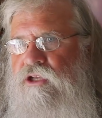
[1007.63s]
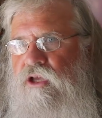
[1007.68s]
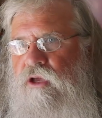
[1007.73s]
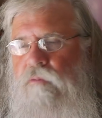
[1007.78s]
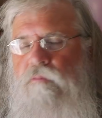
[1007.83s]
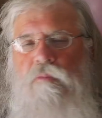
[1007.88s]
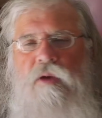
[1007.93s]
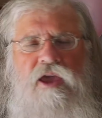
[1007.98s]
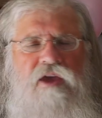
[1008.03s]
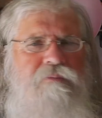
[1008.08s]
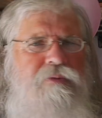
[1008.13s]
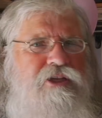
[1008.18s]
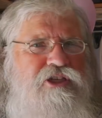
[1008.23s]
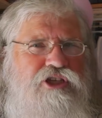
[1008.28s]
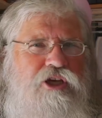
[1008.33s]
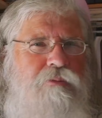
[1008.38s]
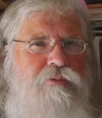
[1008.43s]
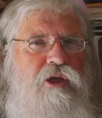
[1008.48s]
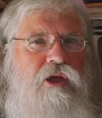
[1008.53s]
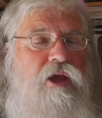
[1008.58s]
It may have been
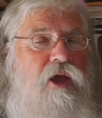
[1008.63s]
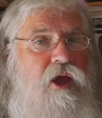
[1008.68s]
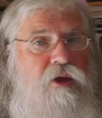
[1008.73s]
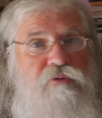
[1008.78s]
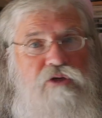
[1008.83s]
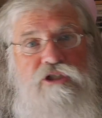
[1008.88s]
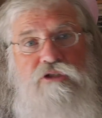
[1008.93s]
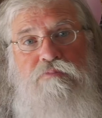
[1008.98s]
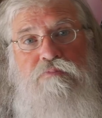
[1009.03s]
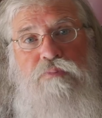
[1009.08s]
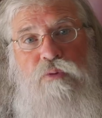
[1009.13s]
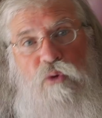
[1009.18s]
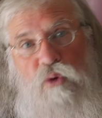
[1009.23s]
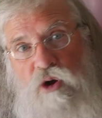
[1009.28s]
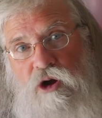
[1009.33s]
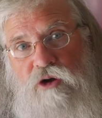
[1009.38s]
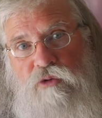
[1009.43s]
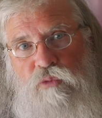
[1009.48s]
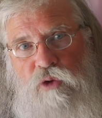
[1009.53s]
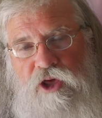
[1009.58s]
something I was
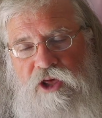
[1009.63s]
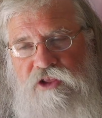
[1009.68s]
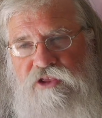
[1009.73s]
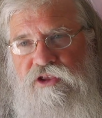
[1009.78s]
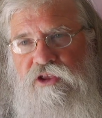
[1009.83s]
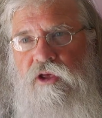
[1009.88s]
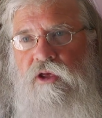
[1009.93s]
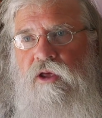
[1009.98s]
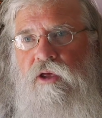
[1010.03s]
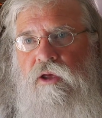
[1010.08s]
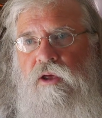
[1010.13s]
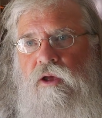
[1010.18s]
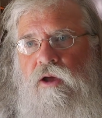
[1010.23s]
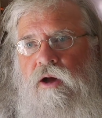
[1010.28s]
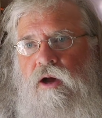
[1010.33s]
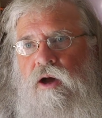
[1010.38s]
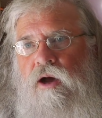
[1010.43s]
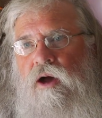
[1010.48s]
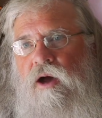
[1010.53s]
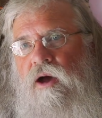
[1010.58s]
born with.
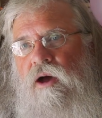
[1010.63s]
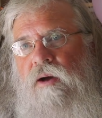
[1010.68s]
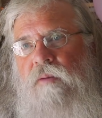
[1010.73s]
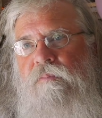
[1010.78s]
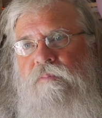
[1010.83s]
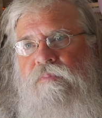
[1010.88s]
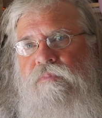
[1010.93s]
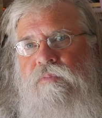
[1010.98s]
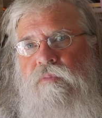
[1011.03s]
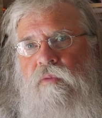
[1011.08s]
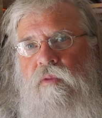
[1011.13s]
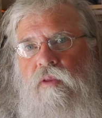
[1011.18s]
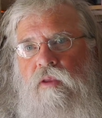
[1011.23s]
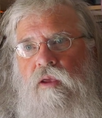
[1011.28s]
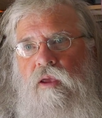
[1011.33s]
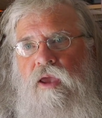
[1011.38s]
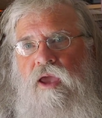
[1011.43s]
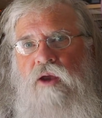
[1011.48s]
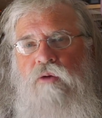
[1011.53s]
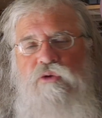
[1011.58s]
And
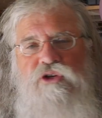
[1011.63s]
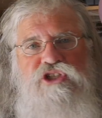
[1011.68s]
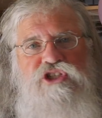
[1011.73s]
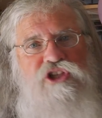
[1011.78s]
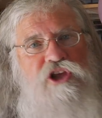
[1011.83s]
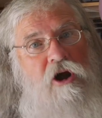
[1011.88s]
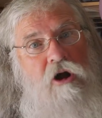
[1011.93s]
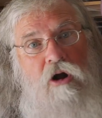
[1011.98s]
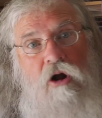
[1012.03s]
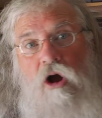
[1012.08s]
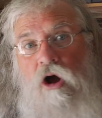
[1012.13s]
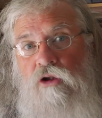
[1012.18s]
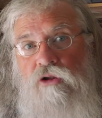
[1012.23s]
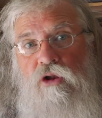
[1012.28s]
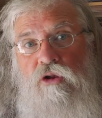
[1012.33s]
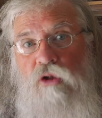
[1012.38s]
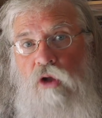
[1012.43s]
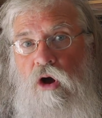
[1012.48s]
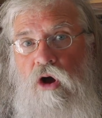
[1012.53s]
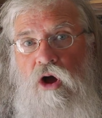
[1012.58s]
was there all
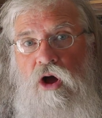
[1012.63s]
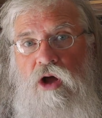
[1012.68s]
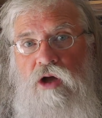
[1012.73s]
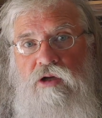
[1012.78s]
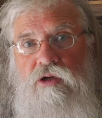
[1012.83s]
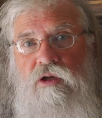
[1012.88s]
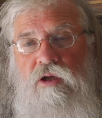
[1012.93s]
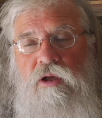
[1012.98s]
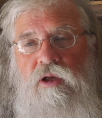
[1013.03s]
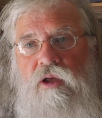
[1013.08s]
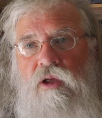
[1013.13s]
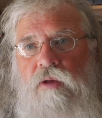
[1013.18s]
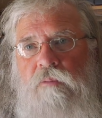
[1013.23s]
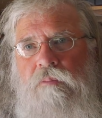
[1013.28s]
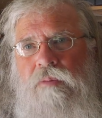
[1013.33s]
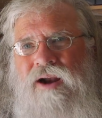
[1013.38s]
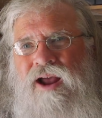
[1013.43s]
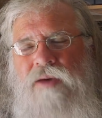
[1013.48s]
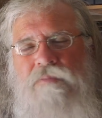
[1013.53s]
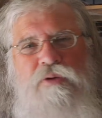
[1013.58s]
along.
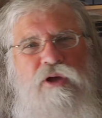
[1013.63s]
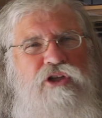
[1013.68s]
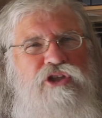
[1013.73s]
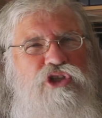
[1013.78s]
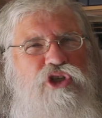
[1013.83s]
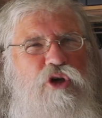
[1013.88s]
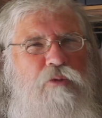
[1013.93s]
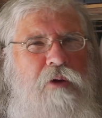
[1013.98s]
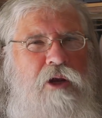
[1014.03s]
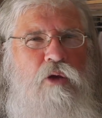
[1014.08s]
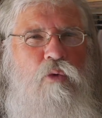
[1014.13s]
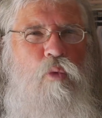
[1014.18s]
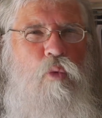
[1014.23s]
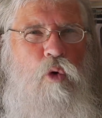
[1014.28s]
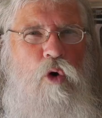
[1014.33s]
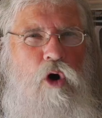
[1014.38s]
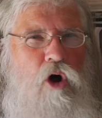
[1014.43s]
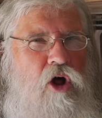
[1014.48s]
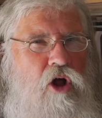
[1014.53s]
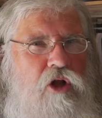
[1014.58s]
But I built so many
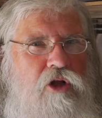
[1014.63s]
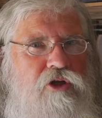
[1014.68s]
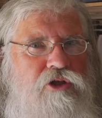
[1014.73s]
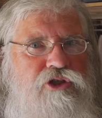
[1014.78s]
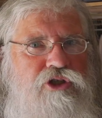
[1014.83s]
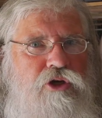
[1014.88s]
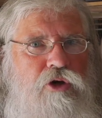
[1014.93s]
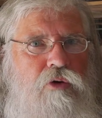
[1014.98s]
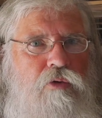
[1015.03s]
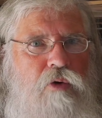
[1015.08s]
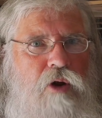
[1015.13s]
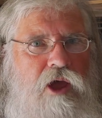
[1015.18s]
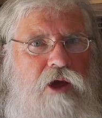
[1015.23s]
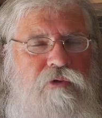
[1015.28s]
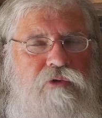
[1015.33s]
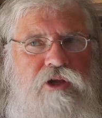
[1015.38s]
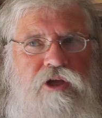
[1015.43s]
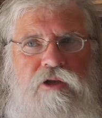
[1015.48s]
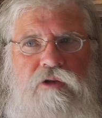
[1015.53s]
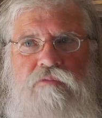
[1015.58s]
walls
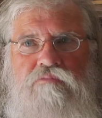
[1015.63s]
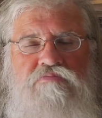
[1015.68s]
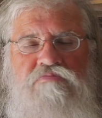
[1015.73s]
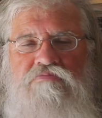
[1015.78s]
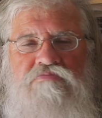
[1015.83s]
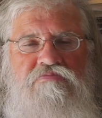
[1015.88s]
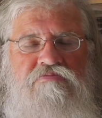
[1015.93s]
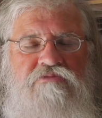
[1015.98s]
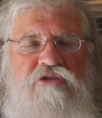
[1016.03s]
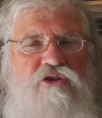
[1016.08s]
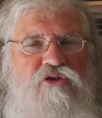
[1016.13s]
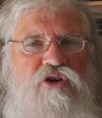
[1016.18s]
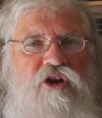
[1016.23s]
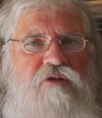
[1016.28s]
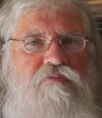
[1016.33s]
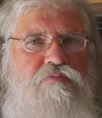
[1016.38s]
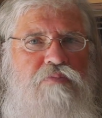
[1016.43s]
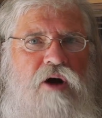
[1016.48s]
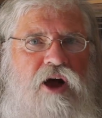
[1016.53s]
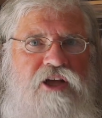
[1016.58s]
around it.
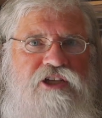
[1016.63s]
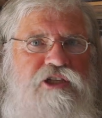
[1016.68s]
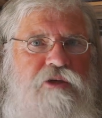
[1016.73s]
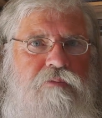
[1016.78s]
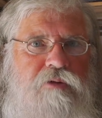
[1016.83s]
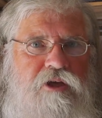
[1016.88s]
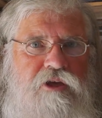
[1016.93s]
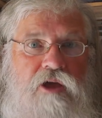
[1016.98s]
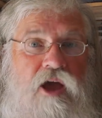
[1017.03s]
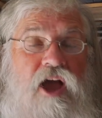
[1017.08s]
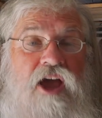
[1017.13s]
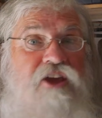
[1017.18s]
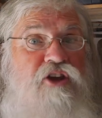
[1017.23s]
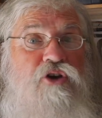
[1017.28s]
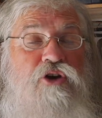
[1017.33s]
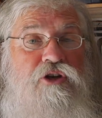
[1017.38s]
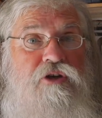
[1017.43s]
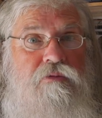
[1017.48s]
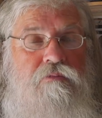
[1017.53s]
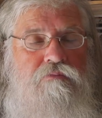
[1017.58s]
I
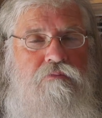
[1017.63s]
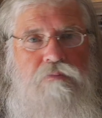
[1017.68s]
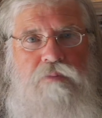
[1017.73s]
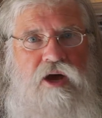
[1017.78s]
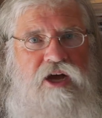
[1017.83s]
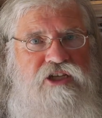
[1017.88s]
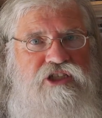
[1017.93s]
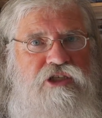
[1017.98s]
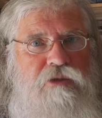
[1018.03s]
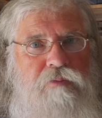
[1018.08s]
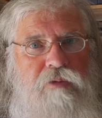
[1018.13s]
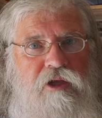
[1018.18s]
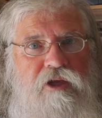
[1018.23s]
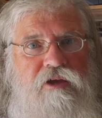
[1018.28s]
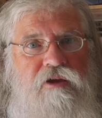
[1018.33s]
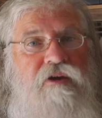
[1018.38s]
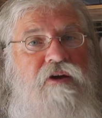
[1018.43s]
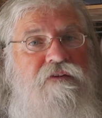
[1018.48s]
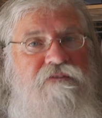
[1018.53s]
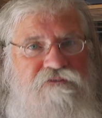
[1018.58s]
couldn't
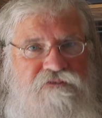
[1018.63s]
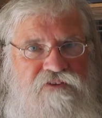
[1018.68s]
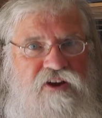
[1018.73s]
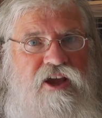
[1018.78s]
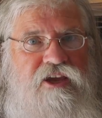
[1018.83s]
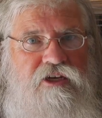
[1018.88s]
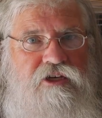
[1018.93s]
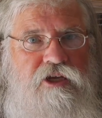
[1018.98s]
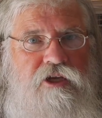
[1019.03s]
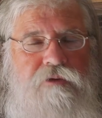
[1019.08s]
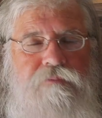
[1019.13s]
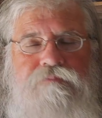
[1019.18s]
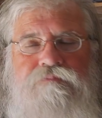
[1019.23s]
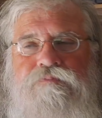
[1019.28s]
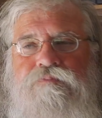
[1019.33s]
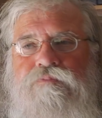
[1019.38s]
possibly find it.